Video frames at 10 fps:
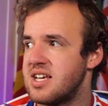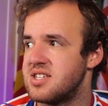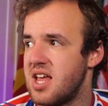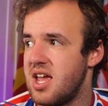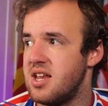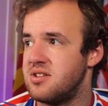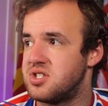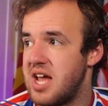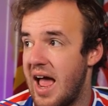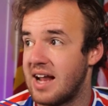is in
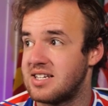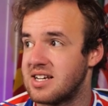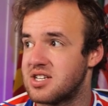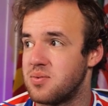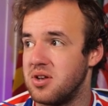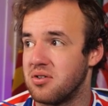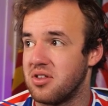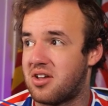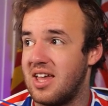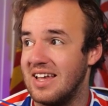tactics when you're
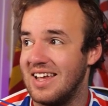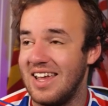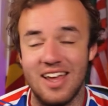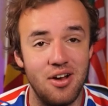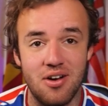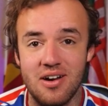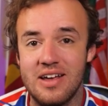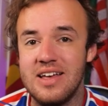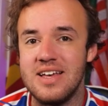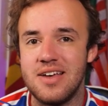looking here,
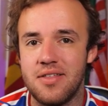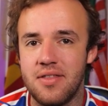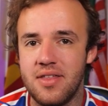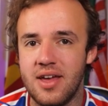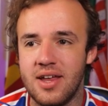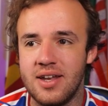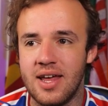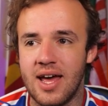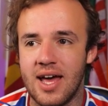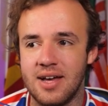
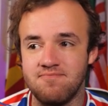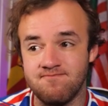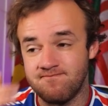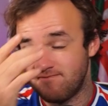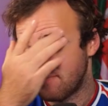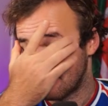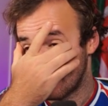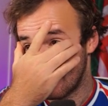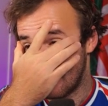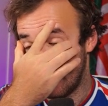then
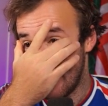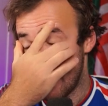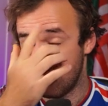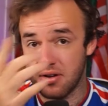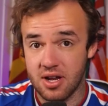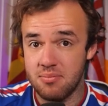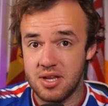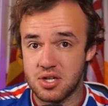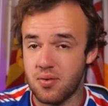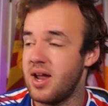yeah, they're going to
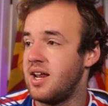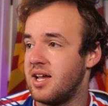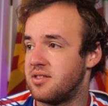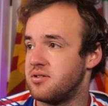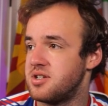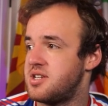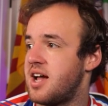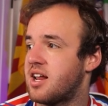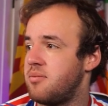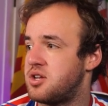be training it. They're just
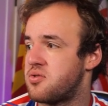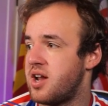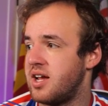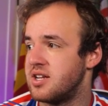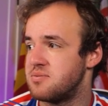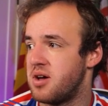not going to be training it as